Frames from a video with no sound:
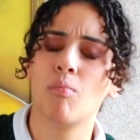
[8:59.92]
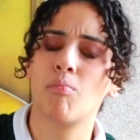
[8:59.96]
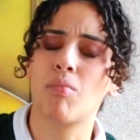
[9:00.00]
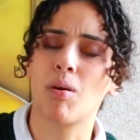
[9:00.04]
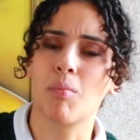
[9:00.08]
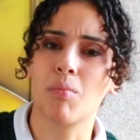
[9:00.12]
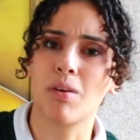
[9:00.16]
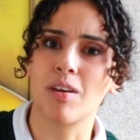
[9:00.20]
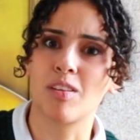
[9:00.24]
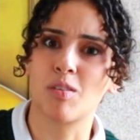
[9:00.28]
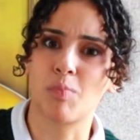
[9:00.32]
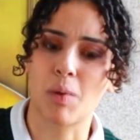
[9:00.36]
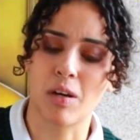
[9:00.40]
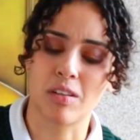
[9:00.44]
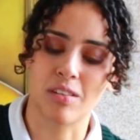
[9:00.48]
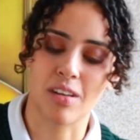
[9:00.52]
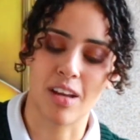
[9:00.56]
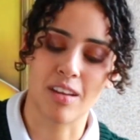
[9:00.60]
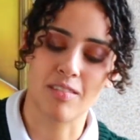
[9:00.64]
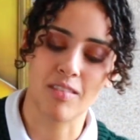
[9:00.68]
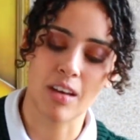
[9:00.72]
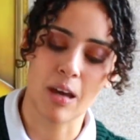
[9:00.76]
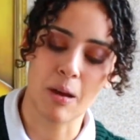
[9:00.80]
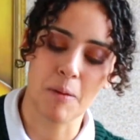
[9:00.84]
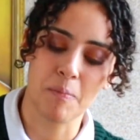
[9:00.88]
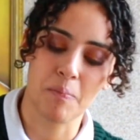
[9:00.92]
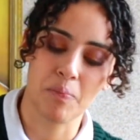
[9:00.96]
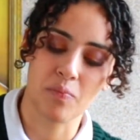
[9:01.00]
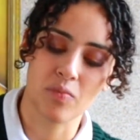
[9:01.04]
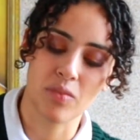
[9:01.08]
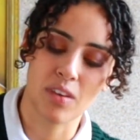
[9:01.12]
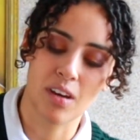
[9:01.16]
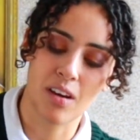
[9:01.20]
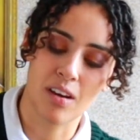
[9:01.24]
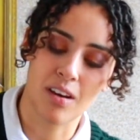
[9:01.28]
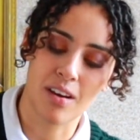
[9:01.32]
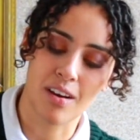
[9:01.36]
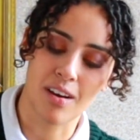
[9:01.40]
pumpkin spice latte.
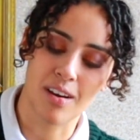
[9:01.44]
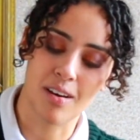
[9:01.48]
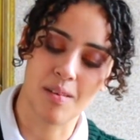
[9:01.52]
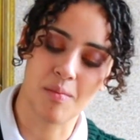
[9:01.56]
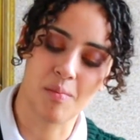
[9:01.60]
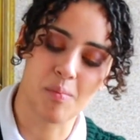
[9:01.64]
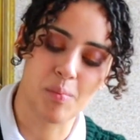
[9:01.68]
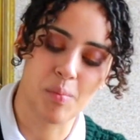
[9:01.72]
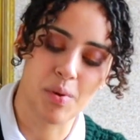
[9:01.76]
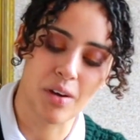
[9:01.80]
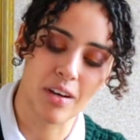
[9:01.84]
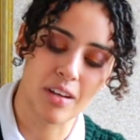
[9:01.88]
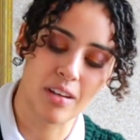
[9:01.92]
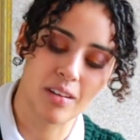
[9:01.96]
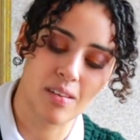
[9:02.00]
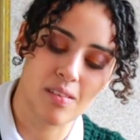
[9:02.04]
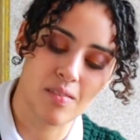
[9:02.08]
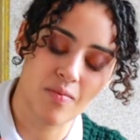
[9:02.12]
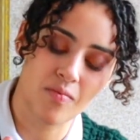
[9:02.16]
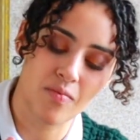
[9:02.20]
But